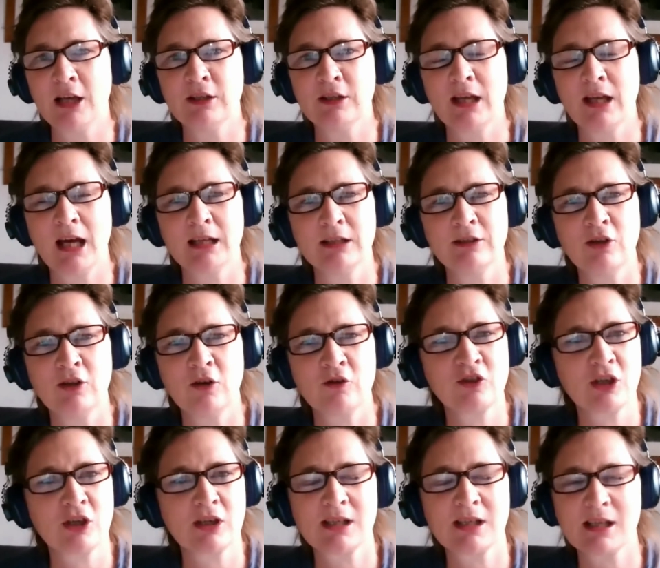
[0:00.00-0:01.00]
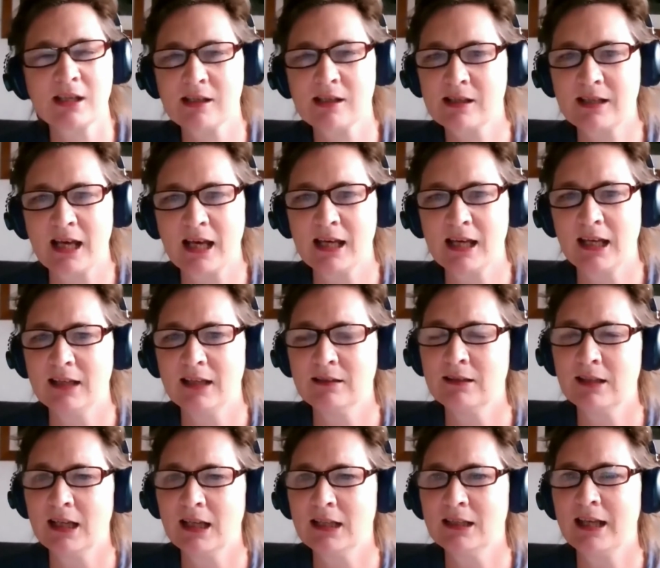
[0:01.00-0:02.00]
and, and not just to stay
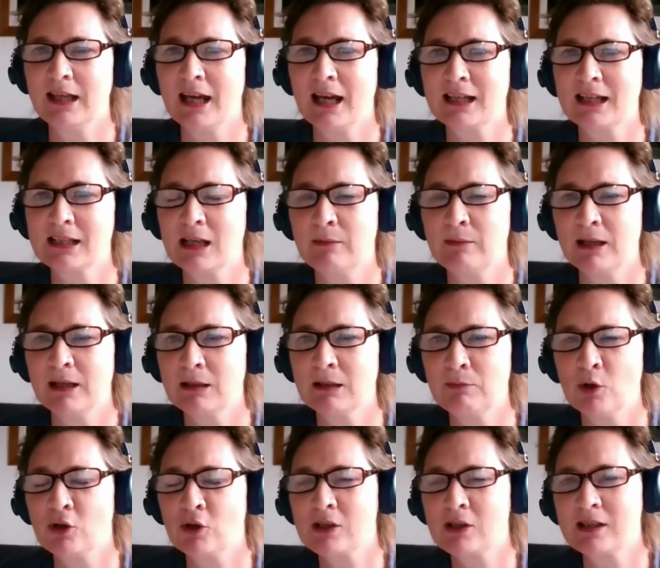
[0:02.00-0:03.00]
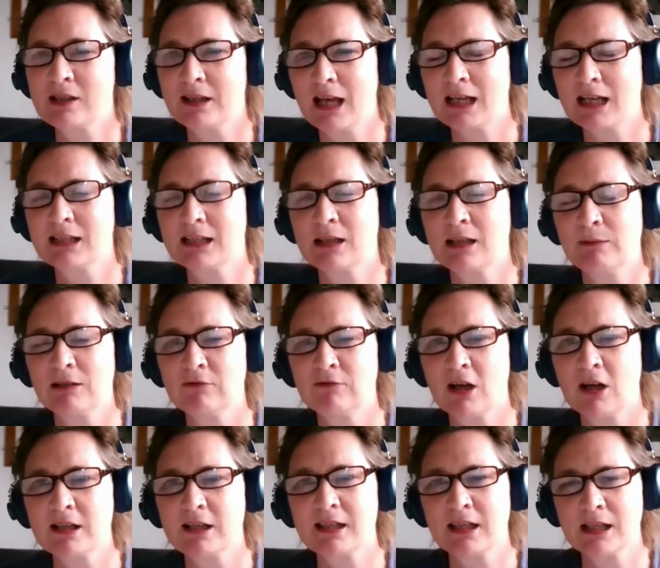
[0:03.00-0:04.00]
in, in the academic books and the academic
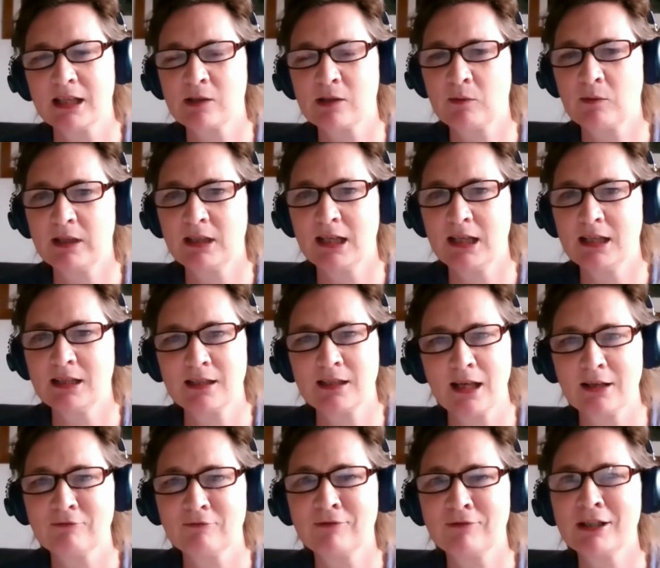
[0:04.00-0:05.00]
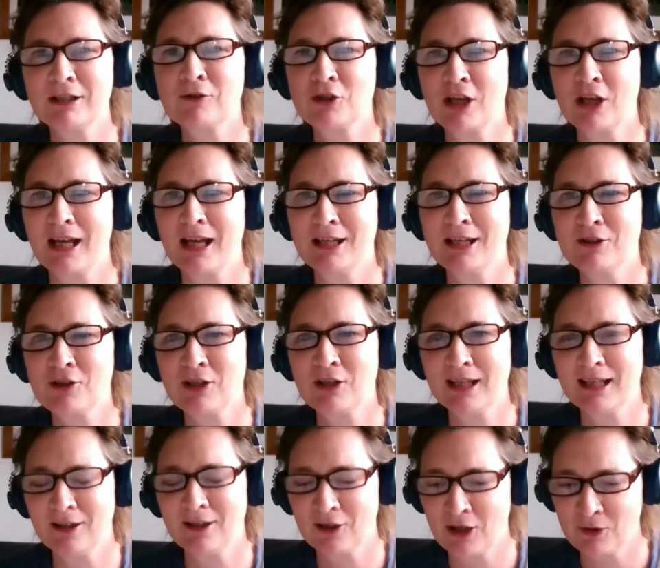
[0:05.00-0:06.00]
writings. We need uh, real change
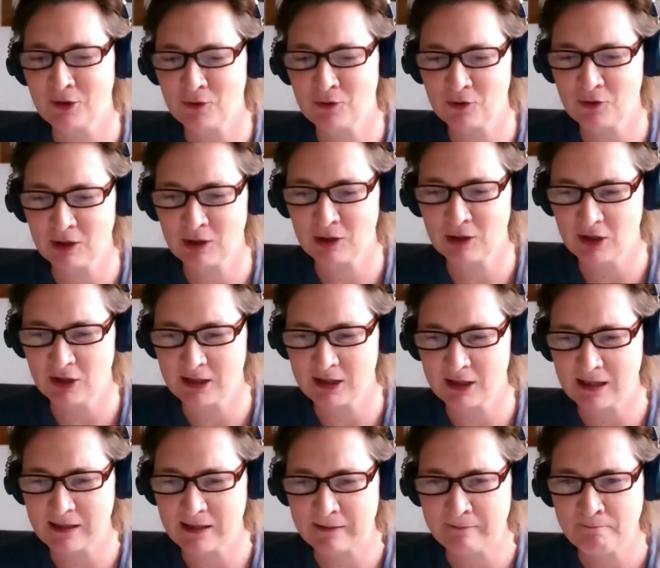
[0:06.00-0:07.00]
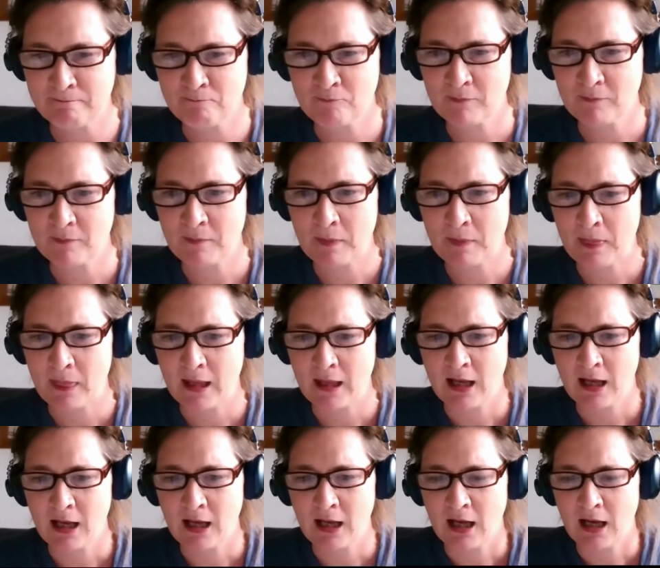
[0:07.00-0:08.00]
in our local communities.
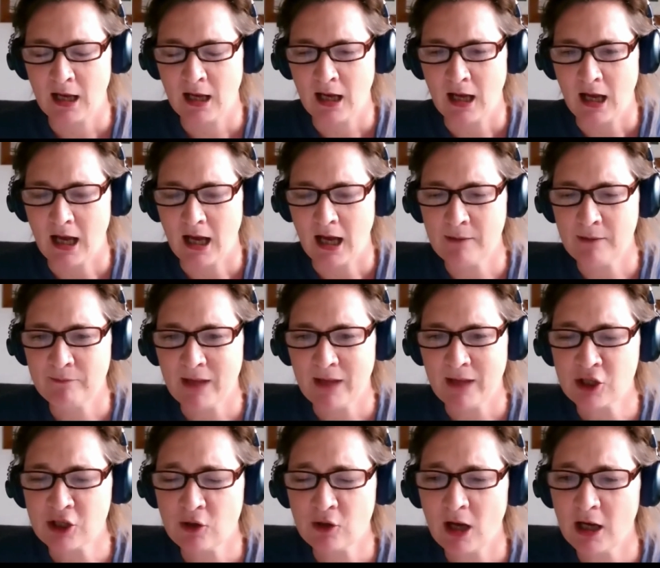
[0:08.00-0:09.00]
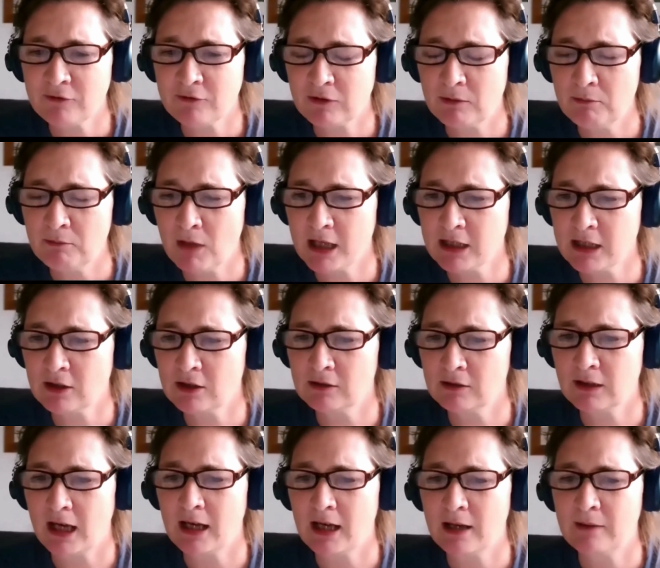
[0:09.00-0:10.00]
Um, as you heard from
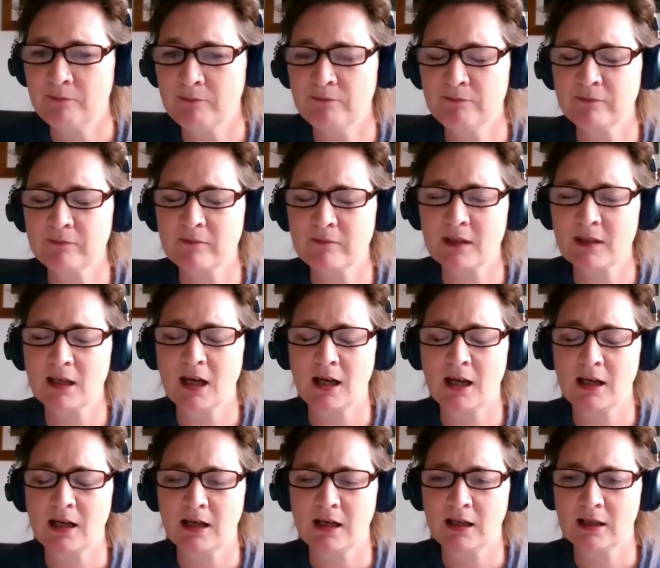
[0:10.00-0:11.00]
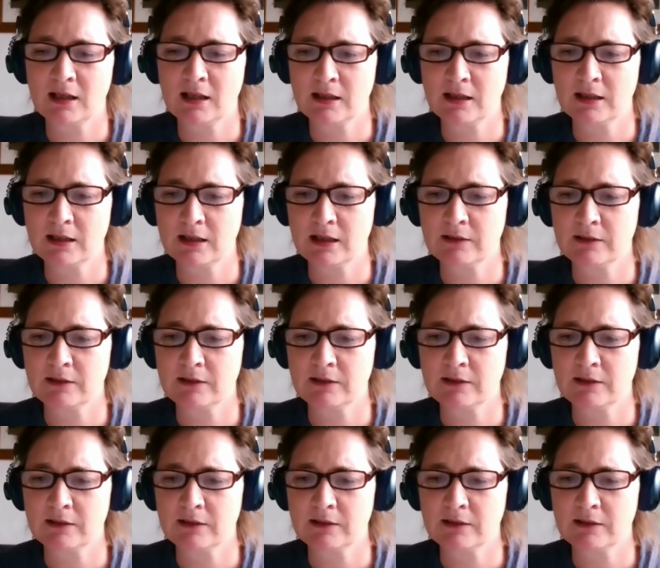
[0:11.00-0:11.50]
Michael, um, uh,